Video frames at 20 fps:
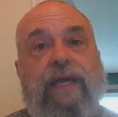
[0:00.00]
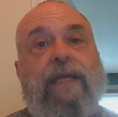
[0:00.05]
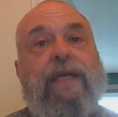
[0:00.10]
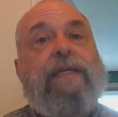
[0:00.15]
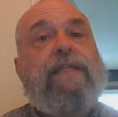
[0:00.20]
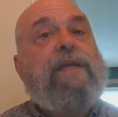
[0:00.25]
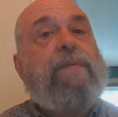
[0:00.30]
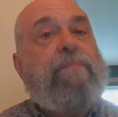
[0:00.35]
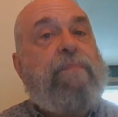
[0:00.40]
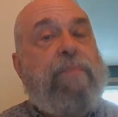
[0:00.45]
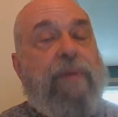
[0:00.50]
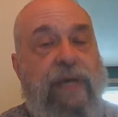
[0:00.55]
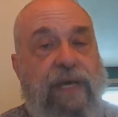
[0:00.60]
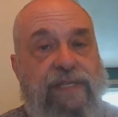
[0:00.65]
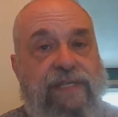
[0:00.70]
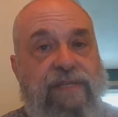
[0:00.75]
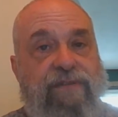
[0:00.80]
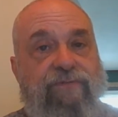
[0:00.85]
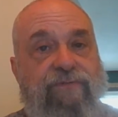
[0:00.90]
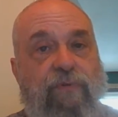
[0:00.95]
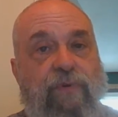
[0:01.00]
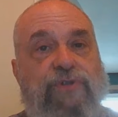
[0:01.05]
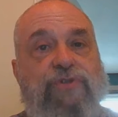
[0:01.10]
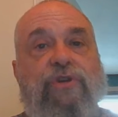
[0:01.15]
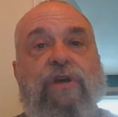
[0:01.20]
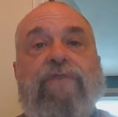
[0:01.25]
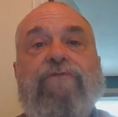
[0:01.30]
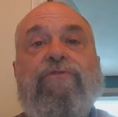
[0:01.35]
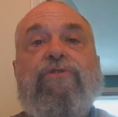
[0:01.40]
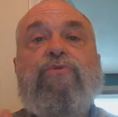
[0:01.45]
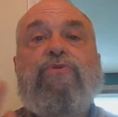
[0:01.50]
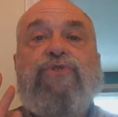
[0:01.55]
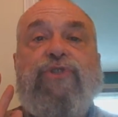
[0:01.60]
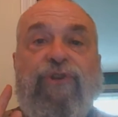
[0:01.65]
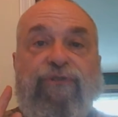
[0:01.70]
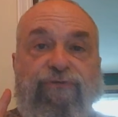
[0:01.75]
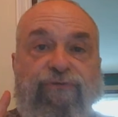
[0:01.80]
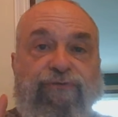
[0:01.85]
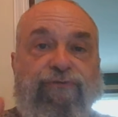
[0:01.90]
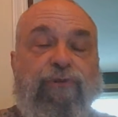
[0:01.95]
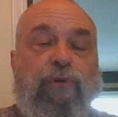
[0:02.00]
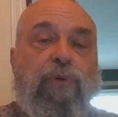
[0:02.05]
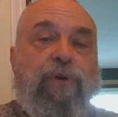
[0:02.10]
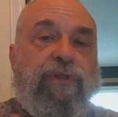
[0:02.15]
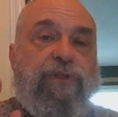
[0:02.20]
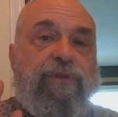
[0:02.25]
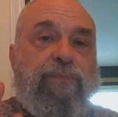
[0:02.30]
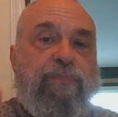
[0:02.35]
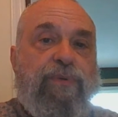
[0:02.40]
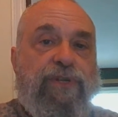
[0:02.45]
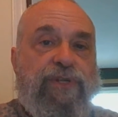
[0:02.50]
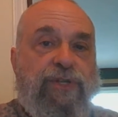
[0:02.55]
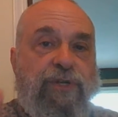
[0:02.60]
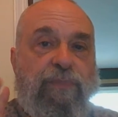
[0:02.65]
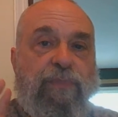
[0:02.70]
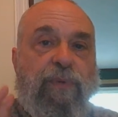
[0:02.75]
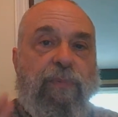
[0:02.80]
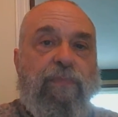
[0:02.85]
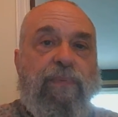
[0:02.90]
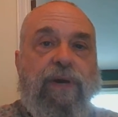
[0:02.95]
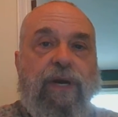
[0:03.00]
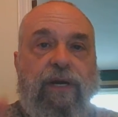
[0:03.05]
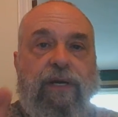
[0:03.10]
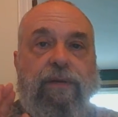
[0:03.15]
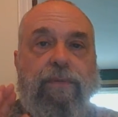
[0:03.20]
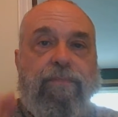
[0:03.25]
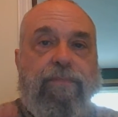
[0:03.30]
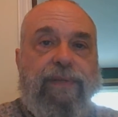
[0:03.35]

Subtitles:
in the passive voice, you have to use the fourth principal part